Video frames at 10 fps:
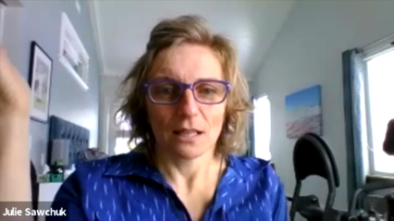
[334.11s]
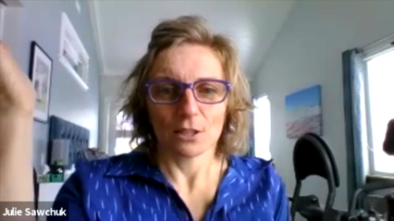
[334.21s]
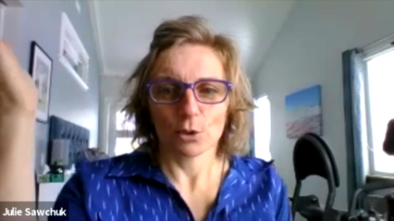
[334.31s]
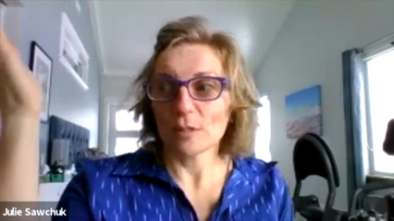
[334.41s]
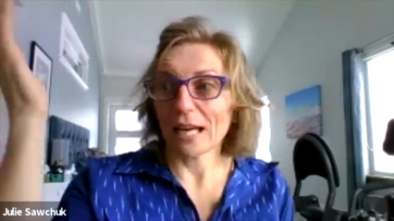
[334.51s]

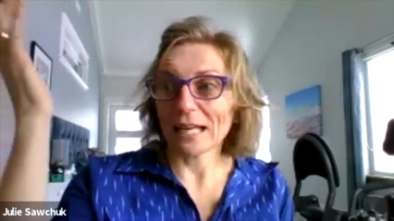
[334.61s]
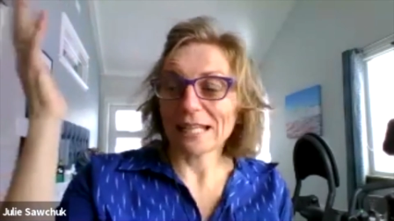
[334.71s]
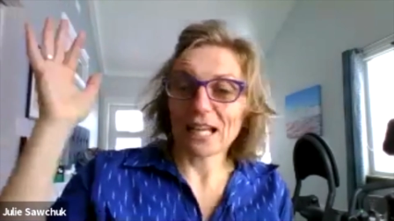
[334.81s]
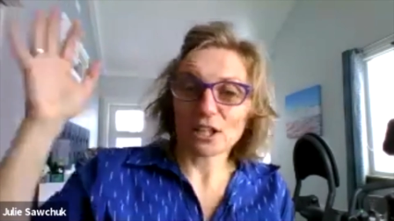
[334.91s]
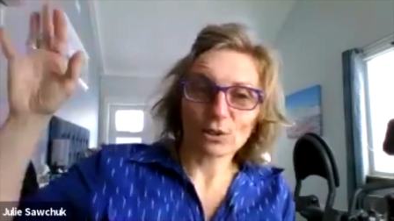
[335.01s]
tripped, I
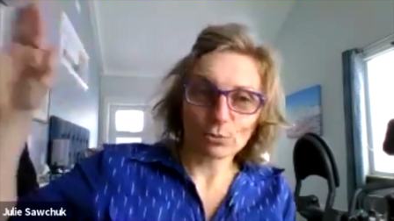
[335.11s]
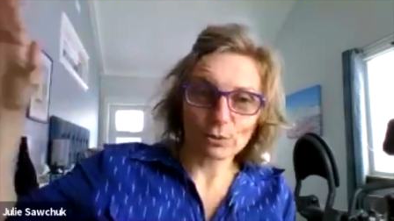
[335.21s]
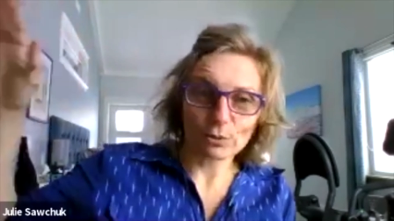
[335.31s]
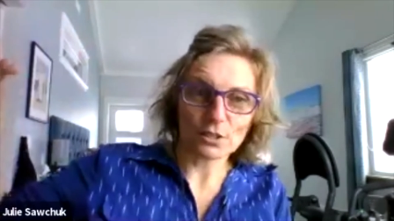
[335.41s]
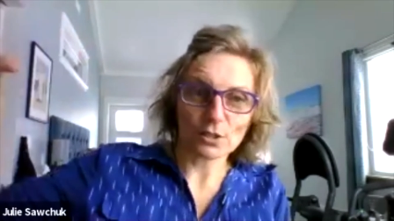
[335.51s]
can actually
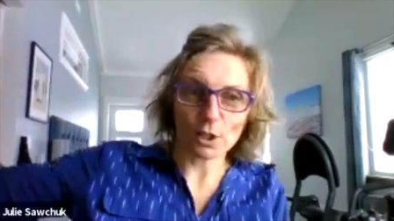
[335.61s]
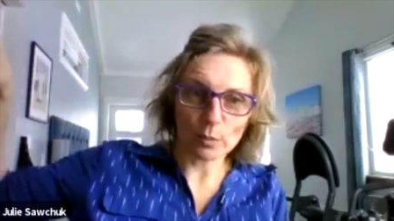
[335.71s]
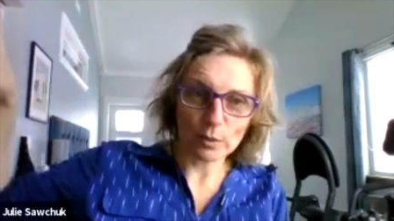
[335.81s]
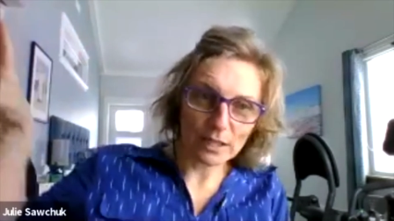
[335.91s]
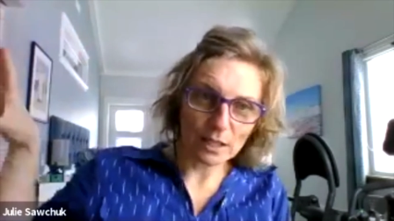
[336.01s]
reach the
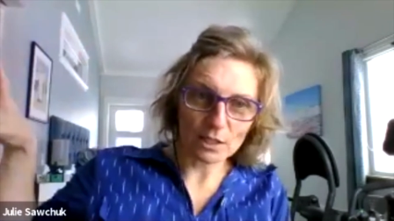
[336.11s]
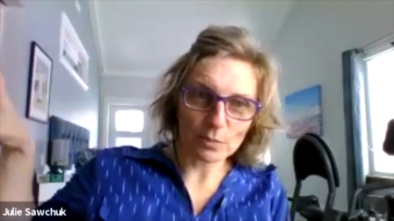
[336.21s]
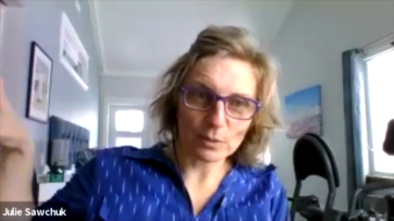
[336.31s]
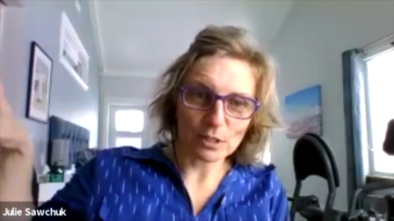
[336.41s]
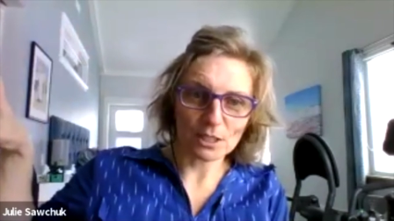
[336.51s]
circuit breaker
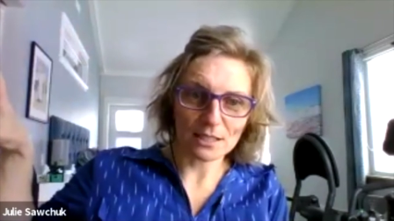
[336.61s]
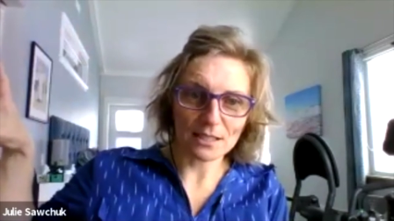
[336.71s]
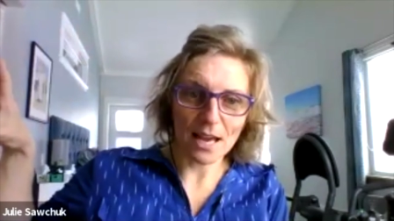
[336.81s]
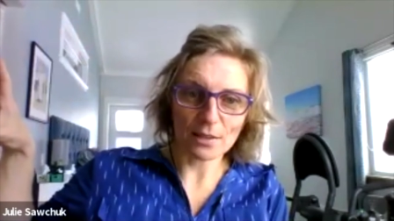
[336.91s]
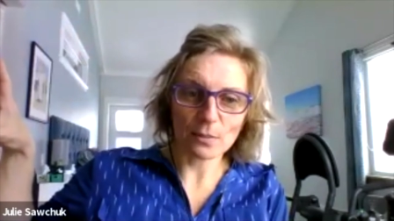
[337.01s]
because we turned
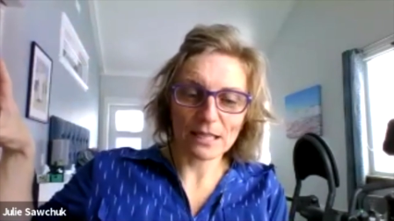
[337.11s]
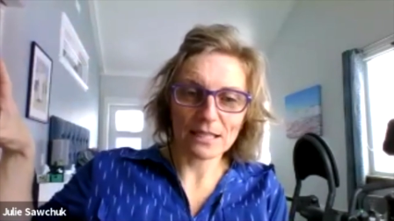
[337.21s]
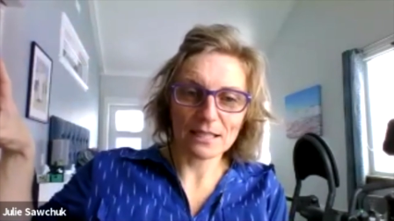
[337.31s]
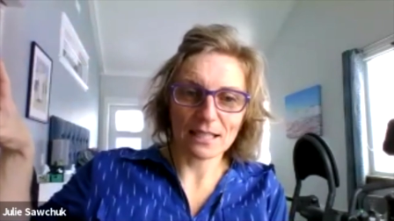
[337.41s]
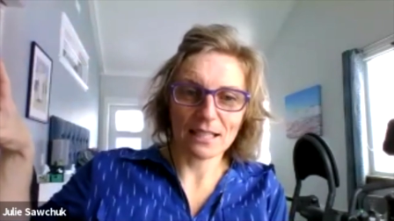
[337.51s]
it
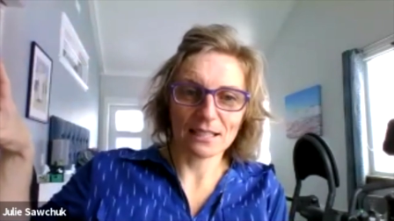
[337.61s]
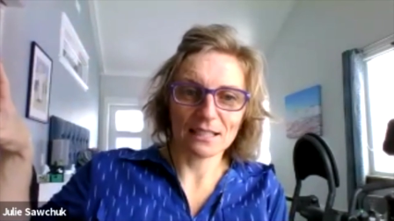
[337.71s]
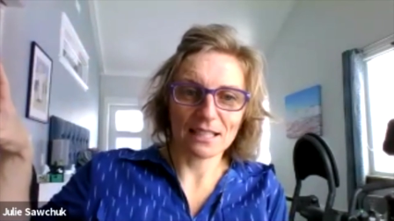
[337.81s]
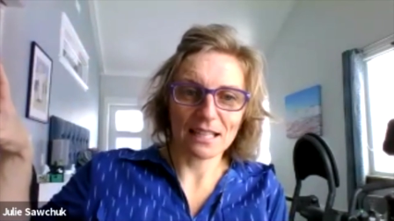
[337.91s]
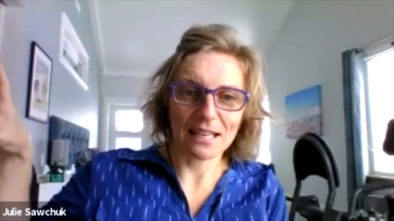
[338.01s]
sideways,
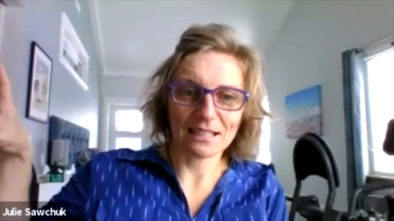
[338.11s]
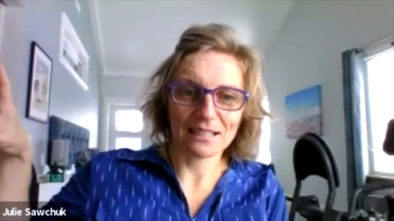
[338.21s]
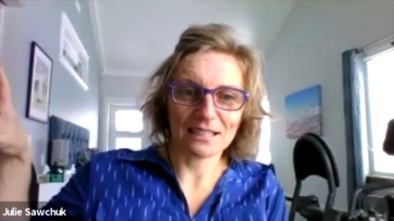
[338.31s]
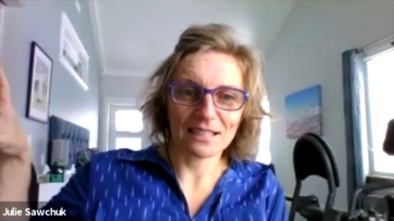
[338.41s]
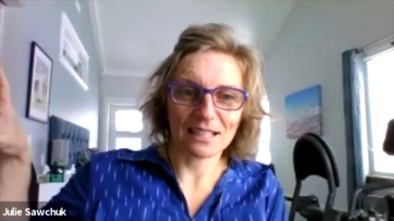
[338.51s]
and
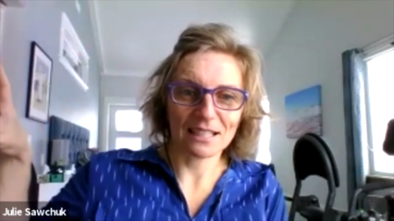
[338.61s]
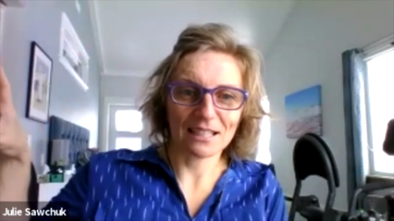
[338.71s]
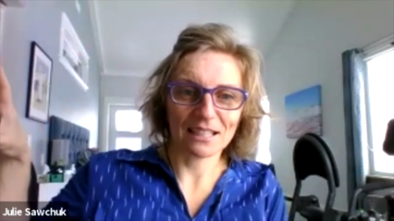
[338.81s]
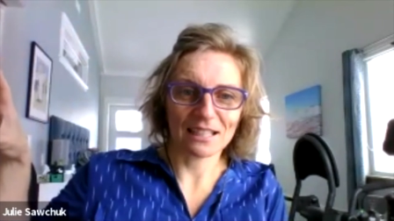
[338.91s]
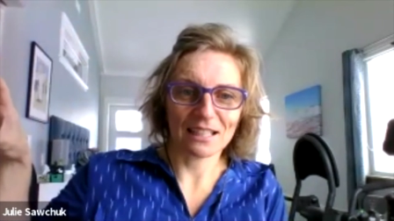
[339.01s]
and
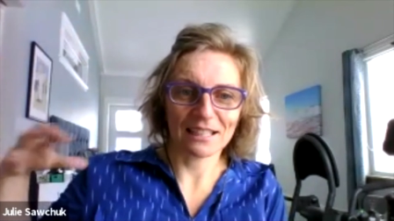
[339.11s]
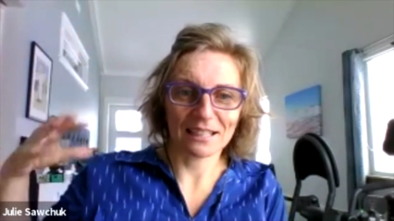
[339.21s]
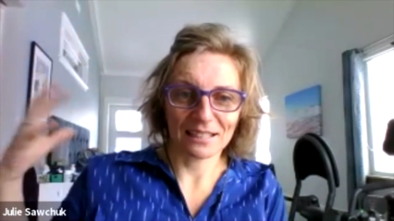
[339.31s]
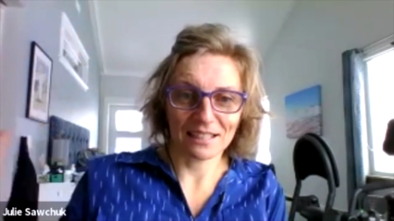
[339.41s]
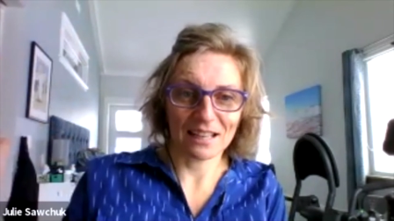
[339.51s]
uh, I
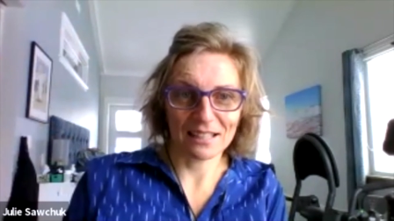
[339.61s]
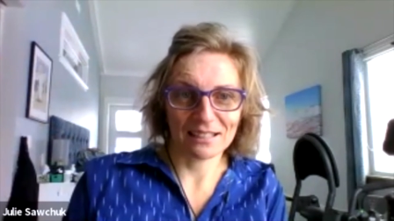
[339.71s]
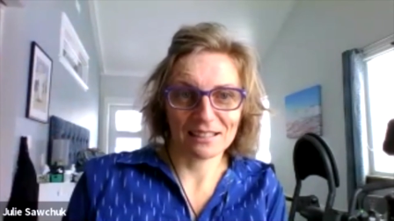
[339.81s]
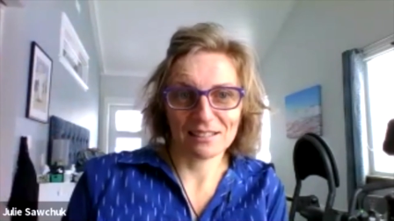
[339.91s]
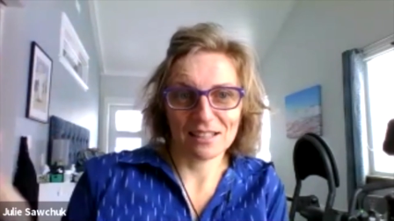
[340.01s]
can I
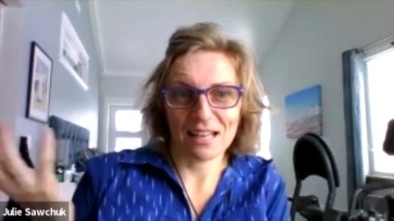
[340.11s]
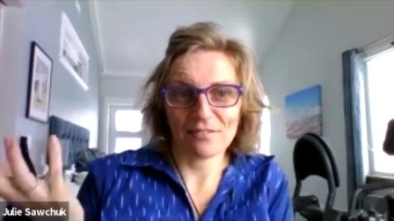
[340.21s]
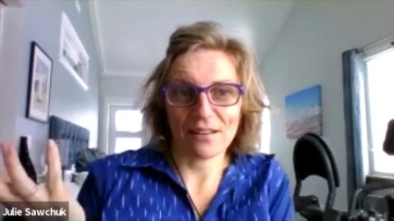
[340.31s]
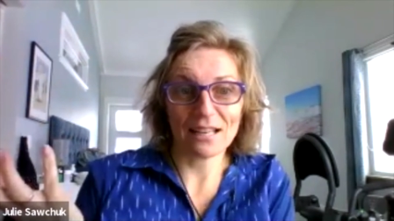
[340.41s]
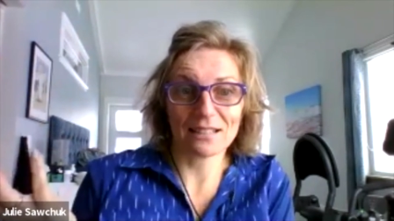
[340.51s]
can
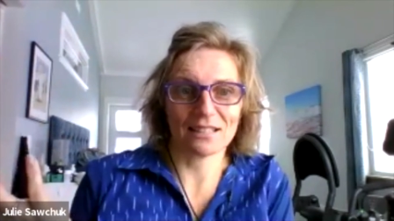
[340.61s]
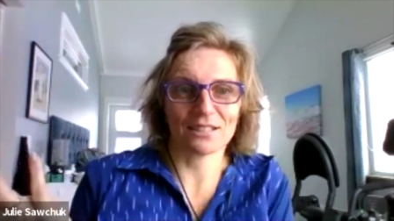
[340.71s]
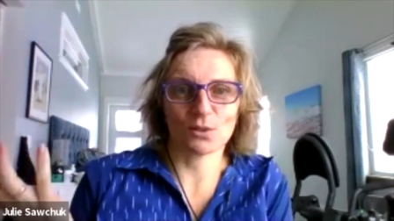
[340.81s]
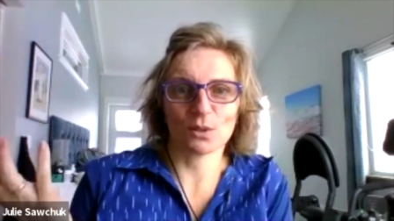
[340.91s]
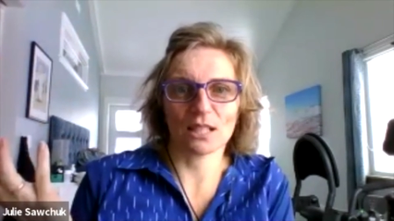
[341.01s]
have
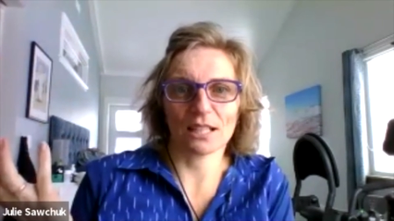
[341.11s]
access to it.